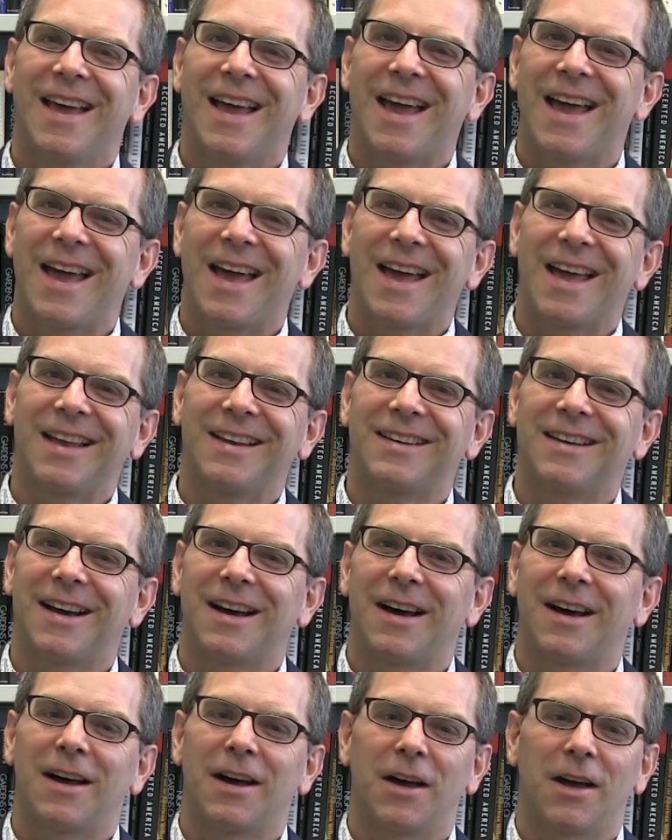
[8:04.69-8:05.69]
And
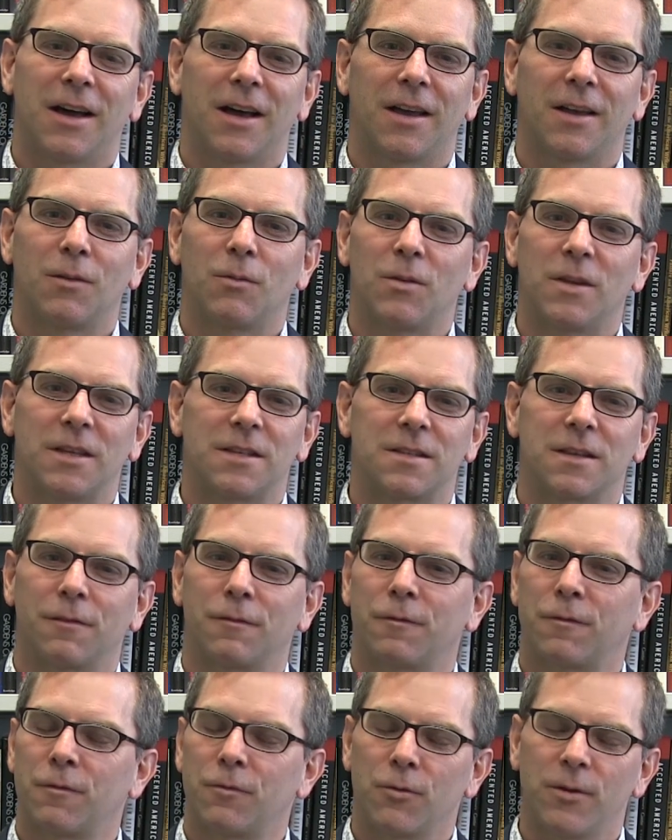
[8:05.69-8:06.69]
uh, it's a
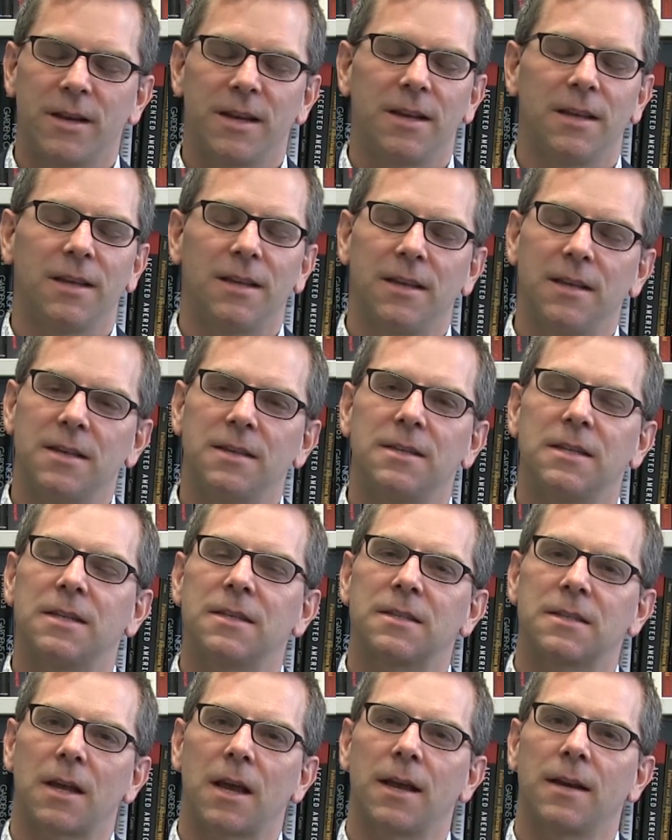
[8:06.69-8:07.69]
free, easy
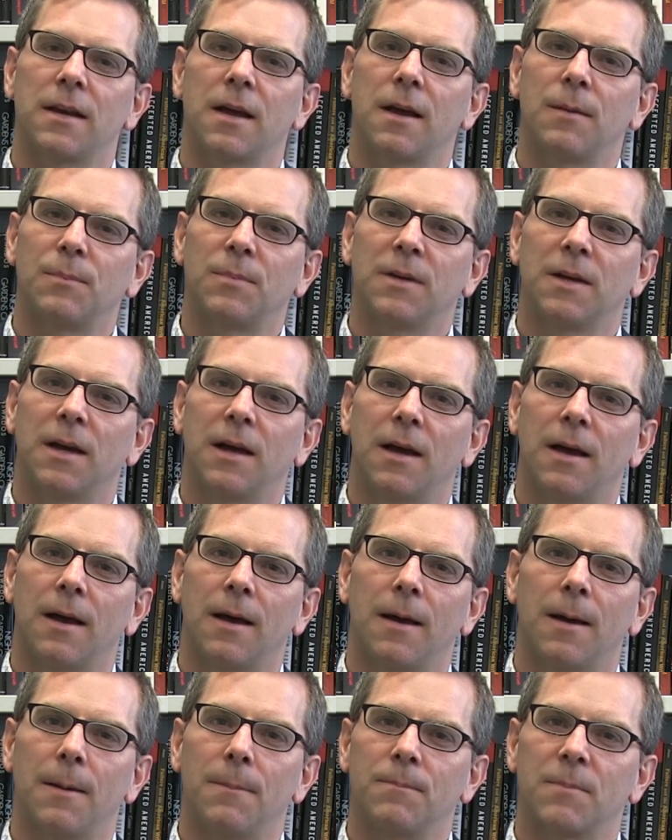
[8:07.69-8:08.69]
sign up.
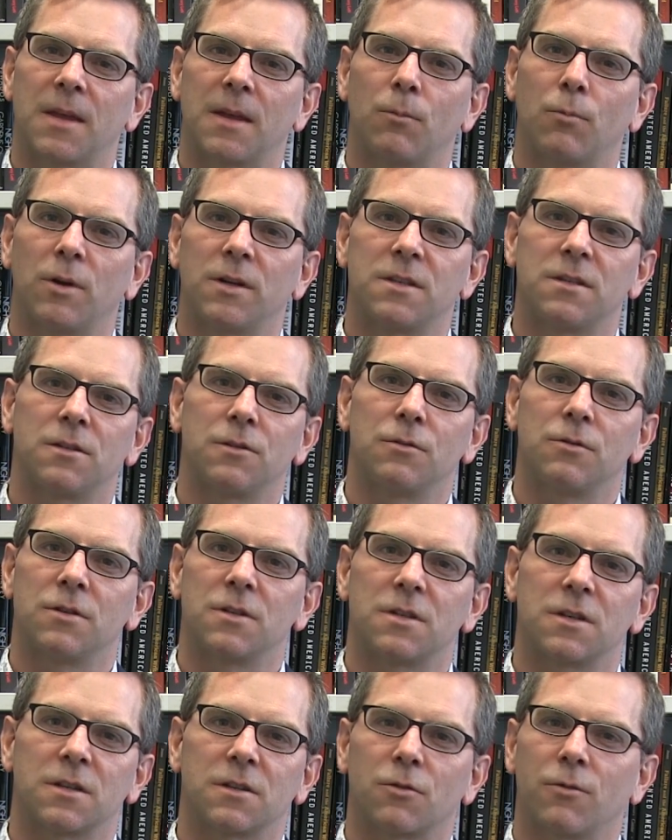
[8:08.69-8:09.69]
Um, and once
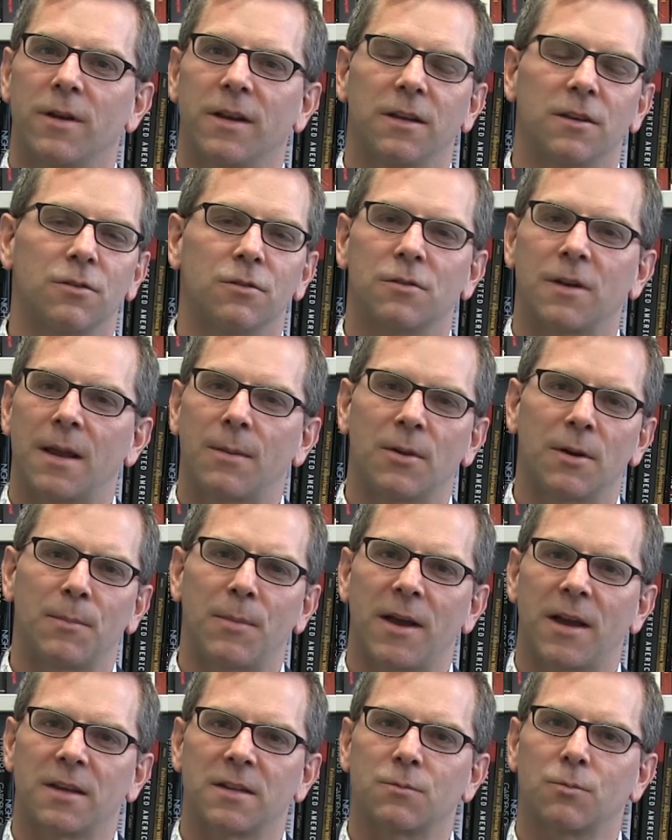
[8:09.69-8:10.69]
students just create a username and a
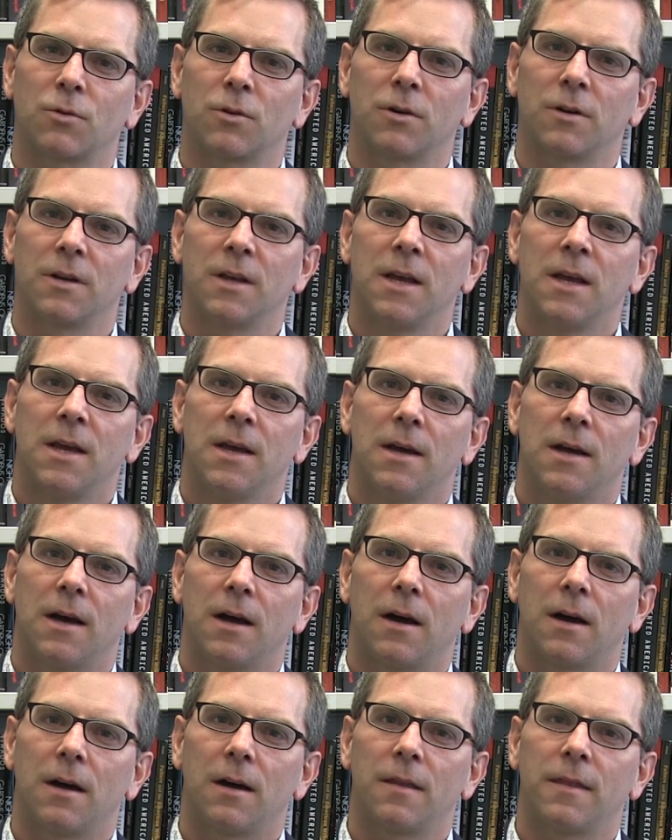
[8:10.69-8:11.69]
password,
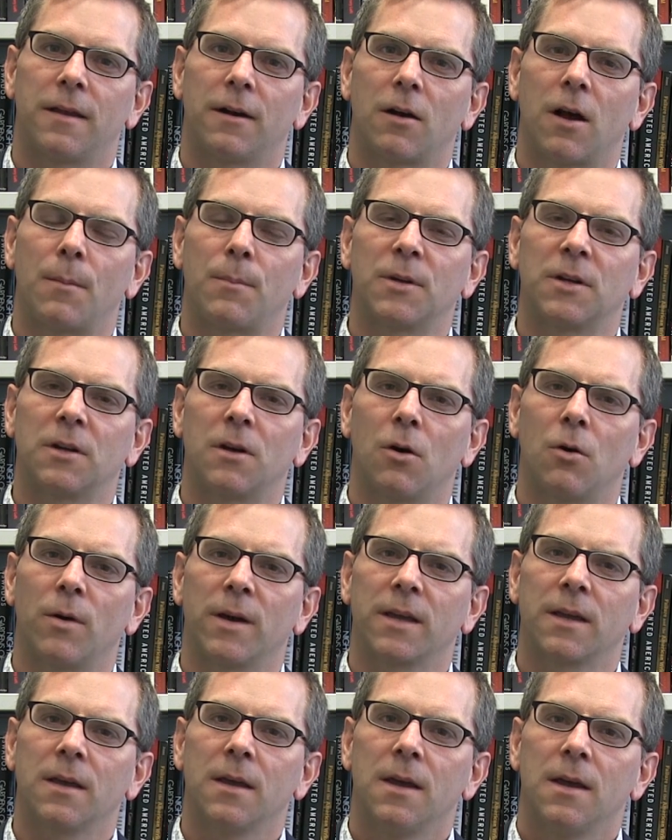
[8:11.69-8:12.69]
uh, they're up and
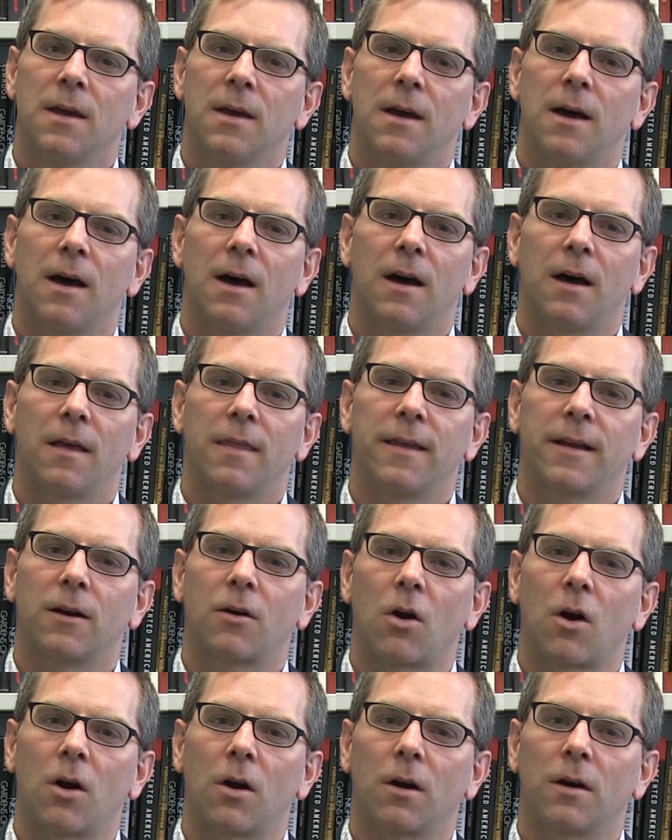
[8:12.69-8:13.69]
going. Uh,
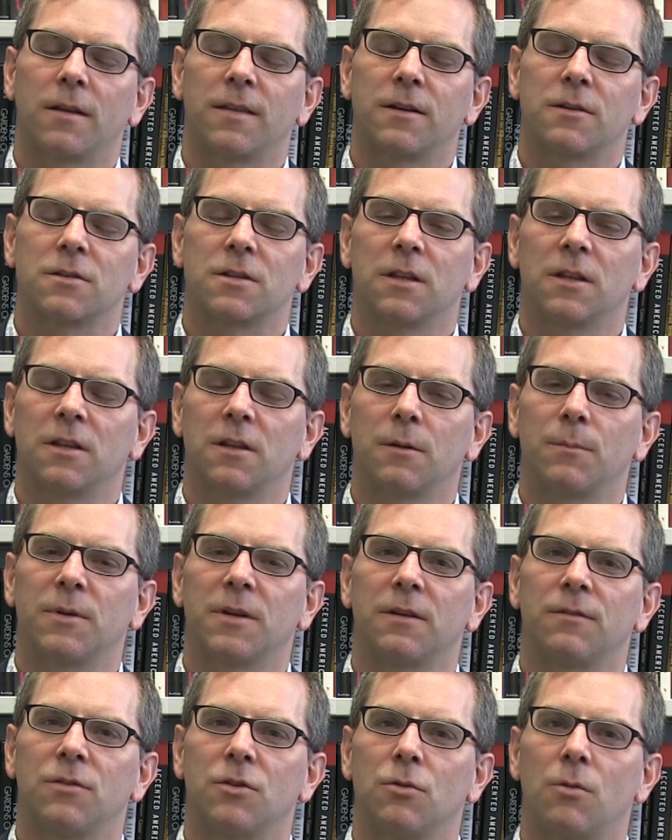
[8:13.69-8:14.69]
there are there's a little
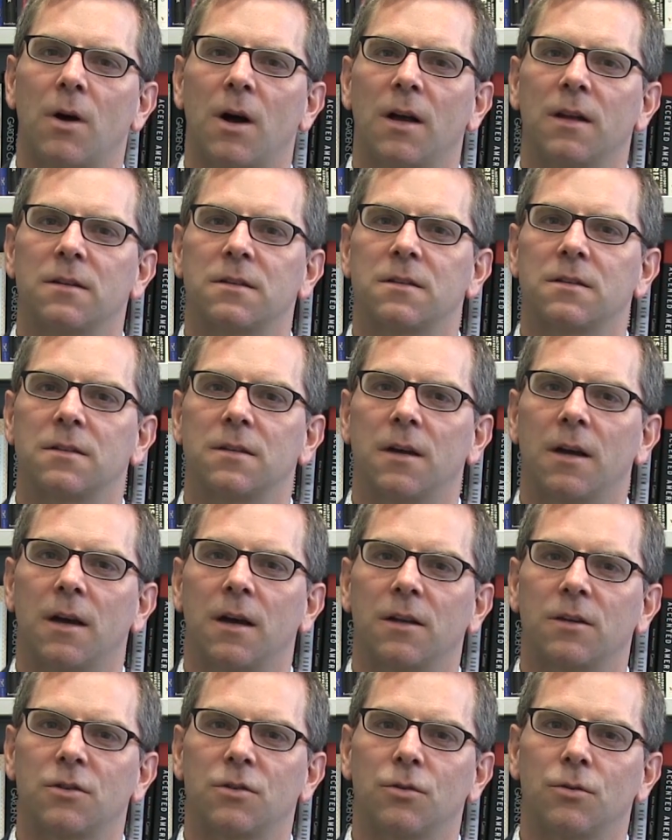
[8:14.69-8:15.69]
bit of nuance
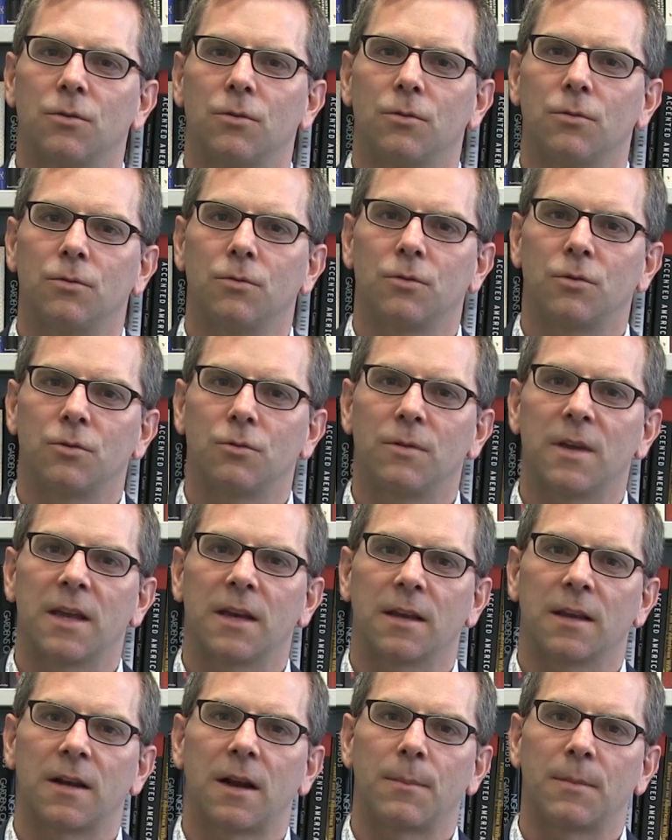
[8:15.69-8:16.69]
uh, to to
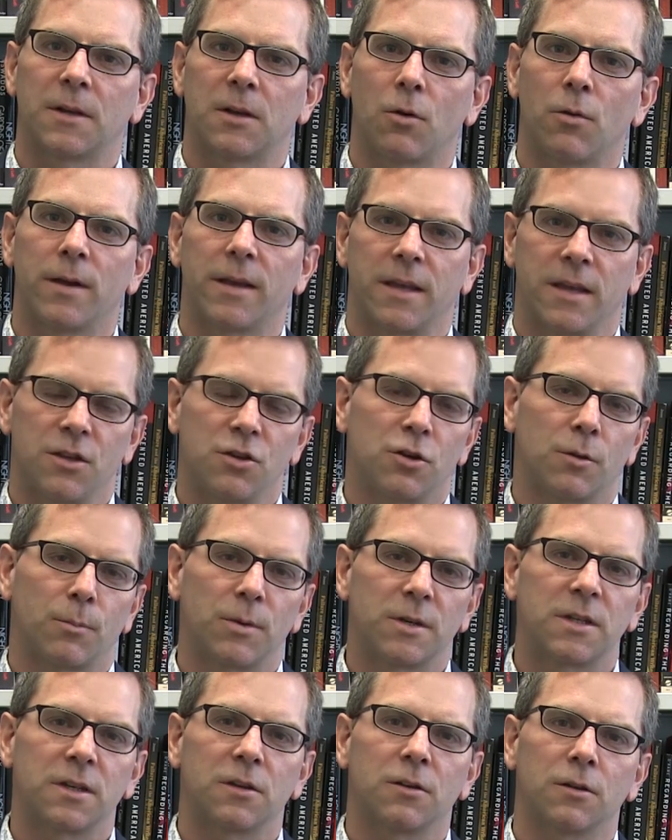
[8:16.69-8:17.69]
getting it up and going in your
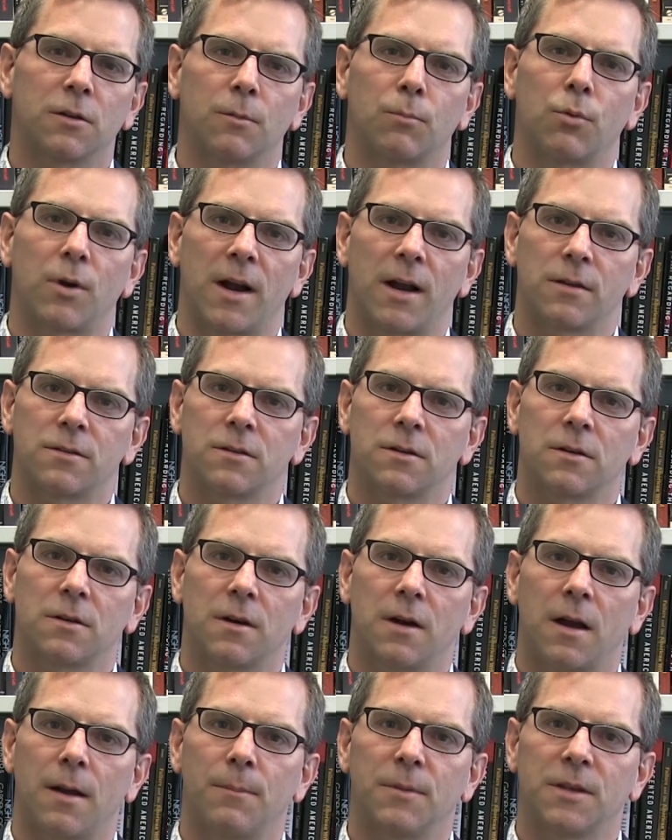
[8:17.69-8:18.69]
particular
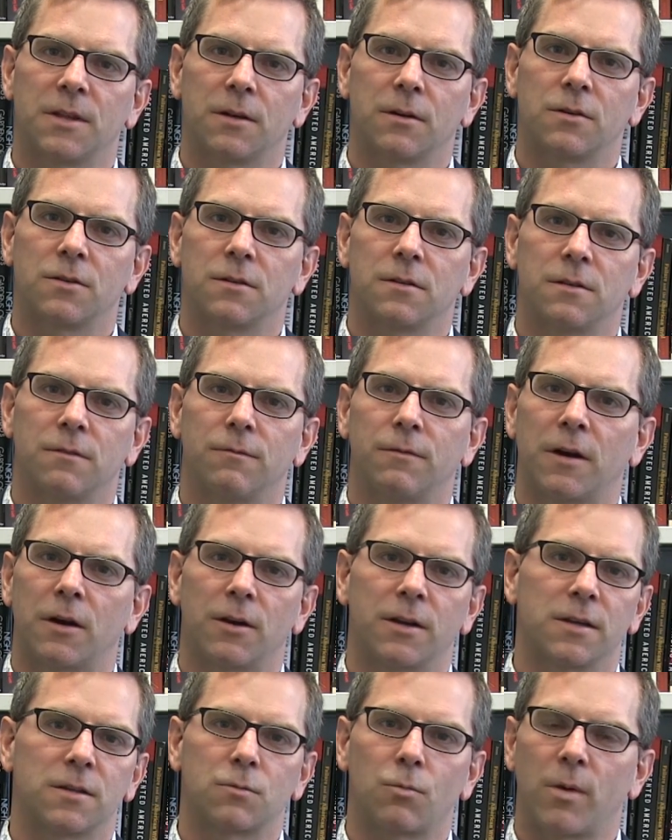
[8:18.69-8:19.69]
browser, um, but there are
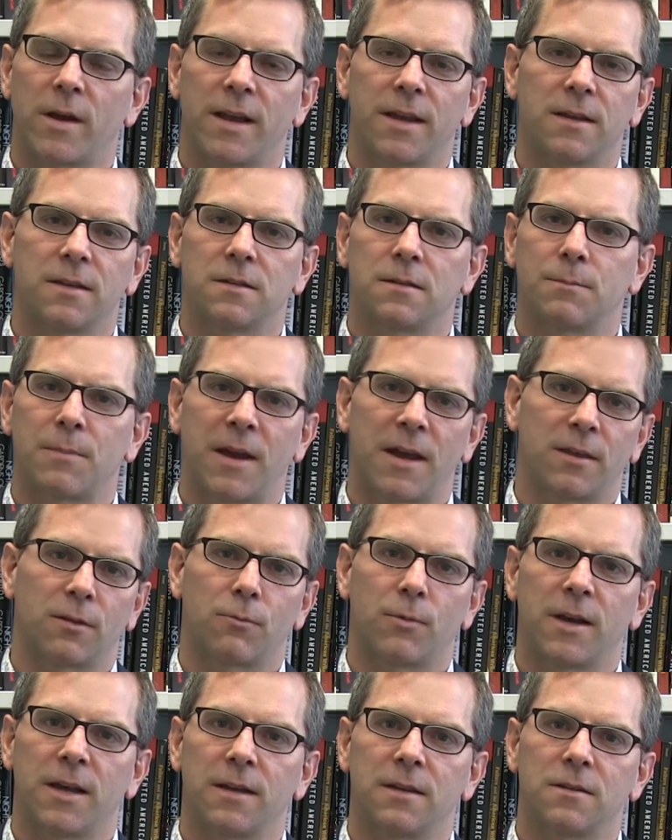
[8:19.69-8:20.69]
various ways,
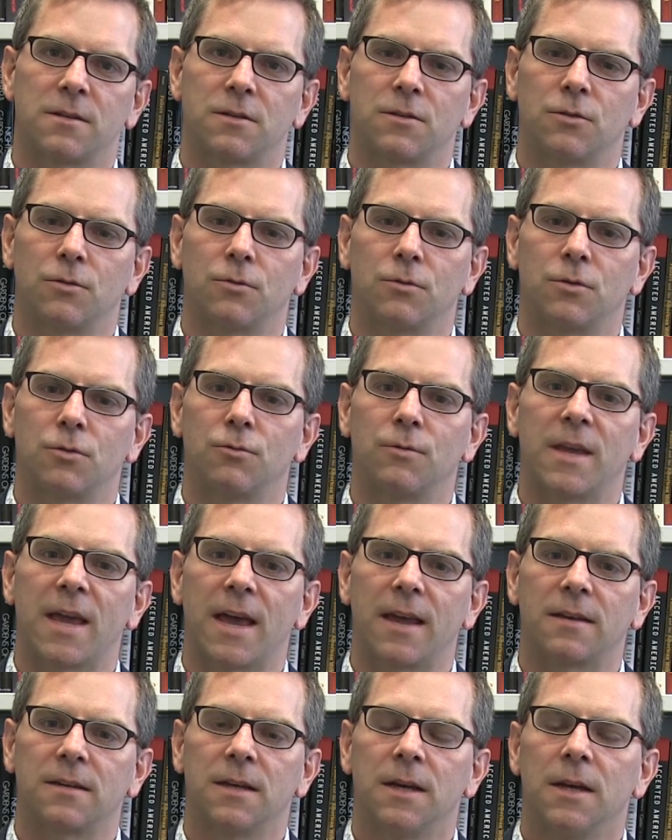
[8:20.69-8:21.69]
pathways to to
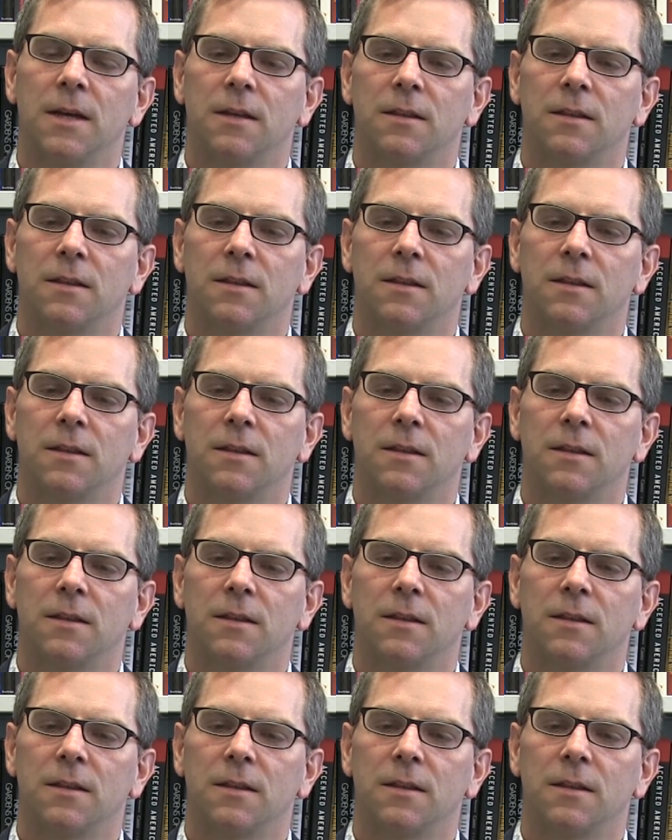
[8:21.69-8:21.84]
get